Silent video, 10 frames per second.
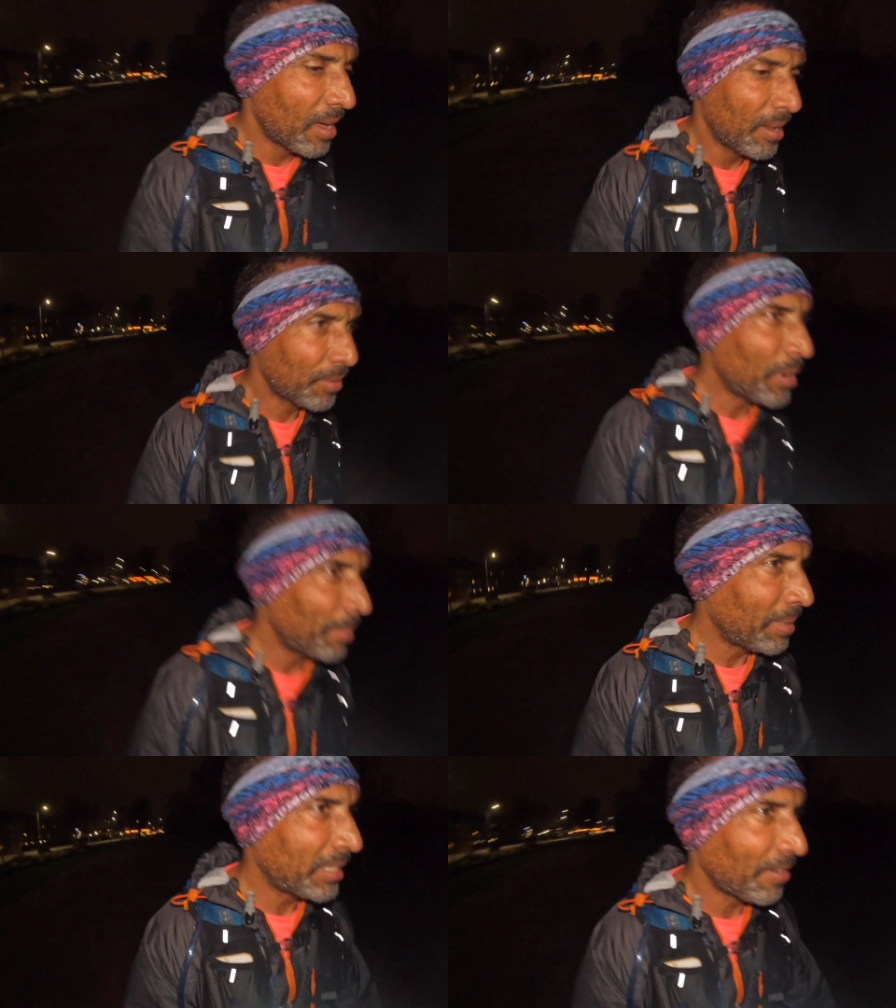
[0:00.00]
I'm quite
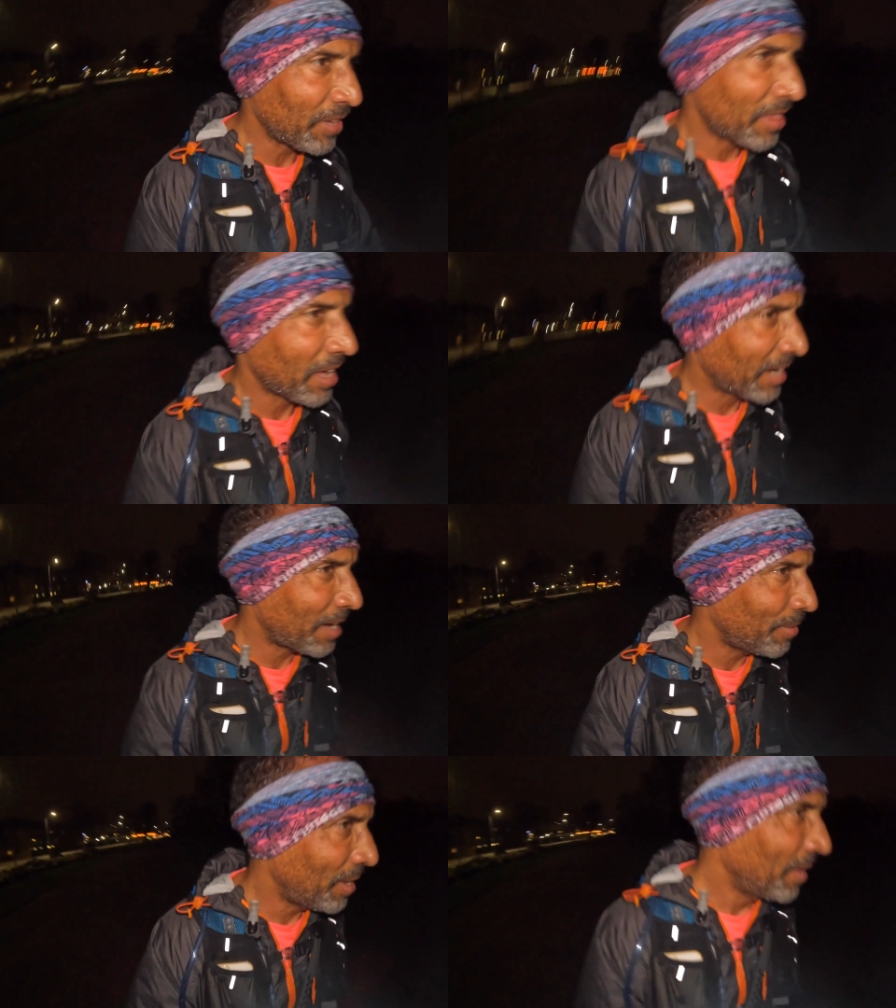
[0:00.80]
pleased I've done that
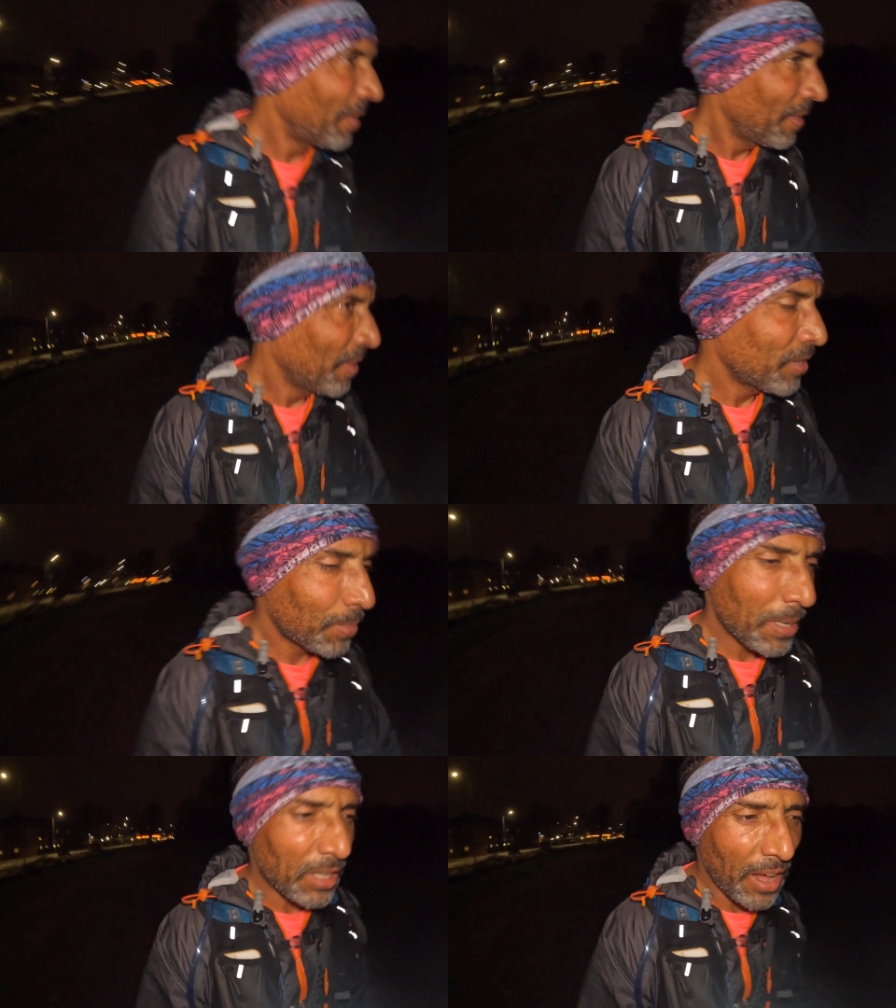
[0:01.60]
now,
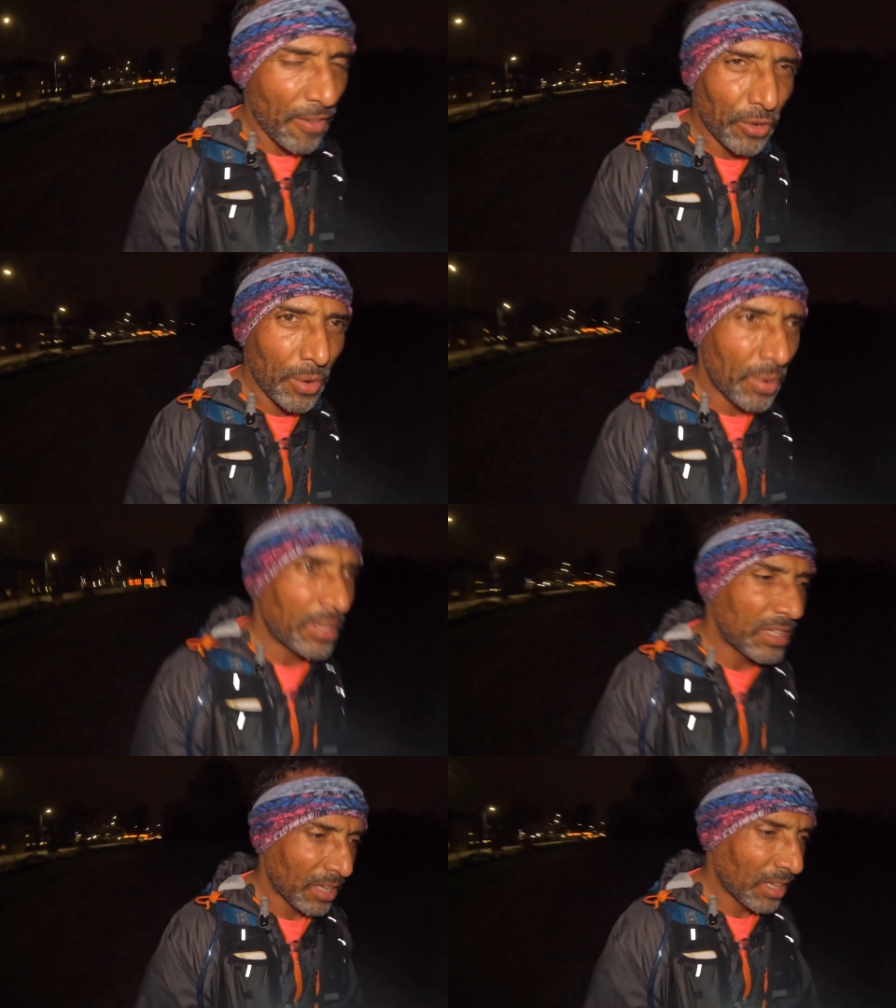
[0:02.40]
especially after I wanted
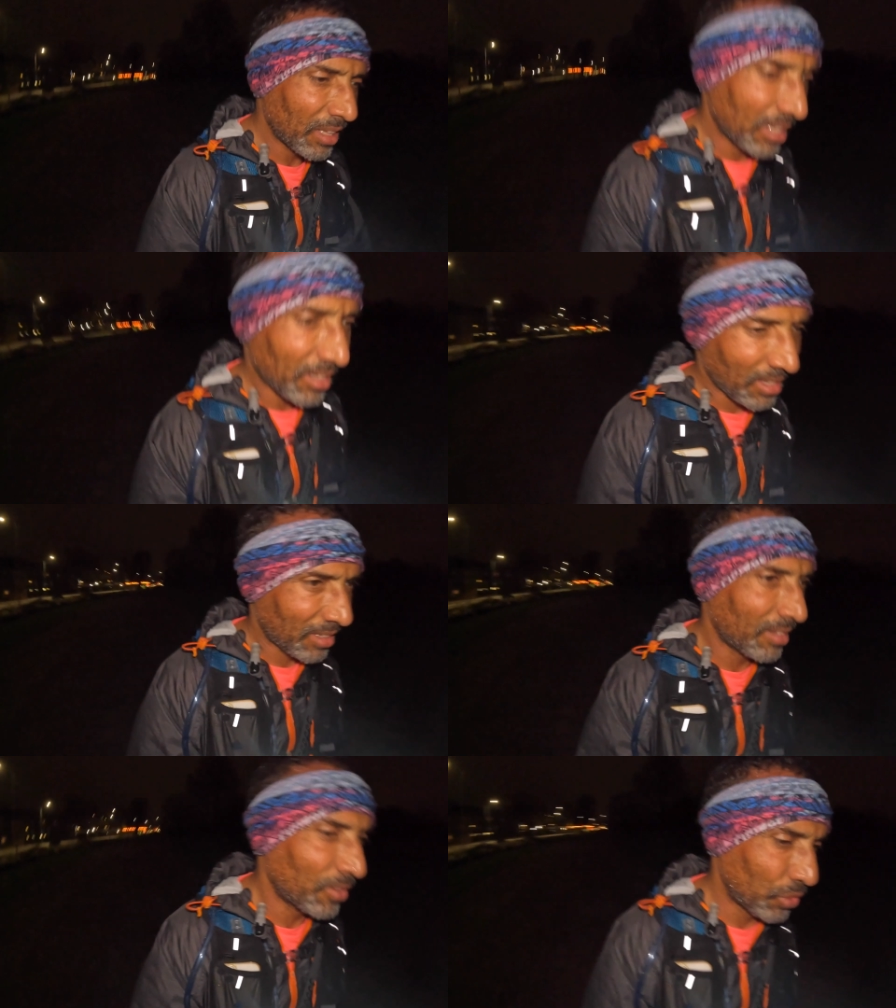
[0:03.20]
to
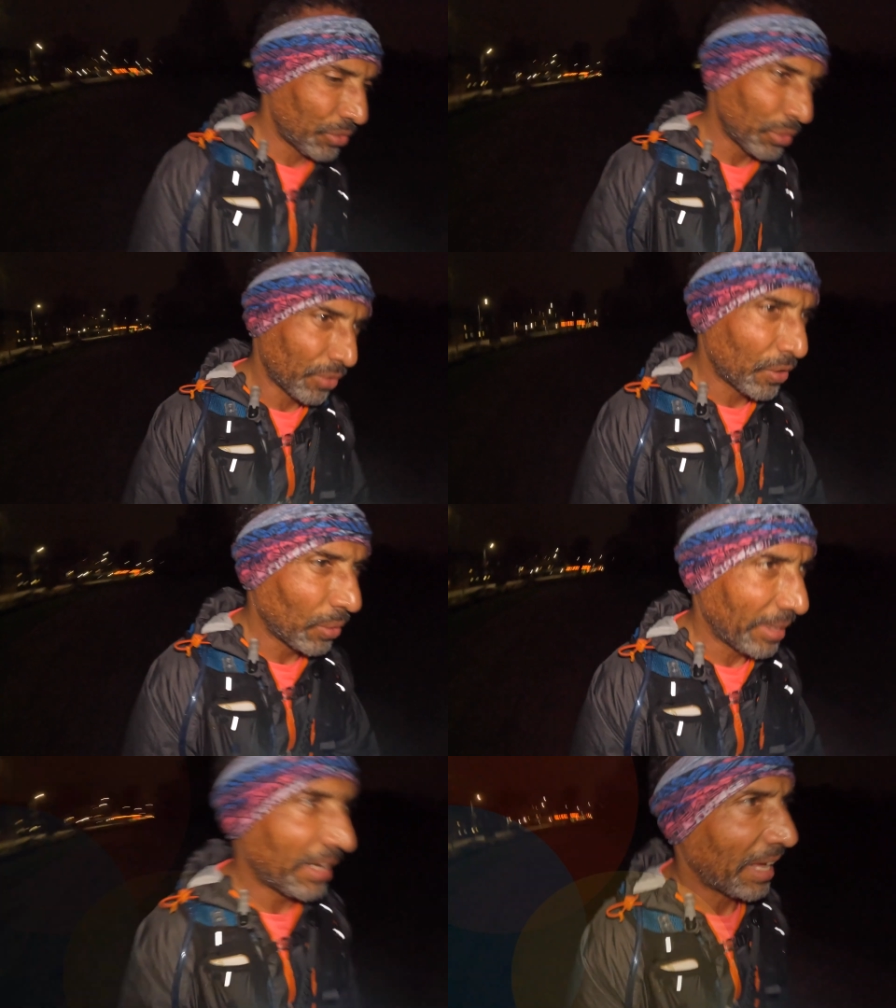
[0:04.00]
sort of call
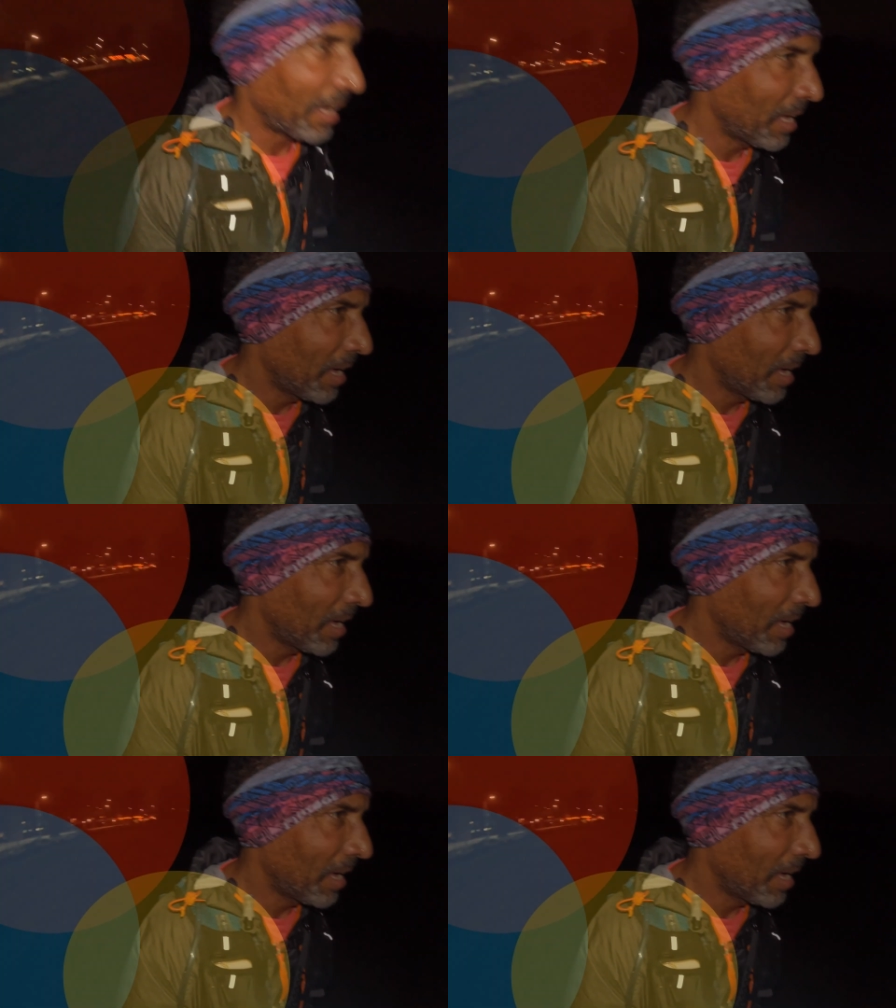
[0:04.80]
it a day.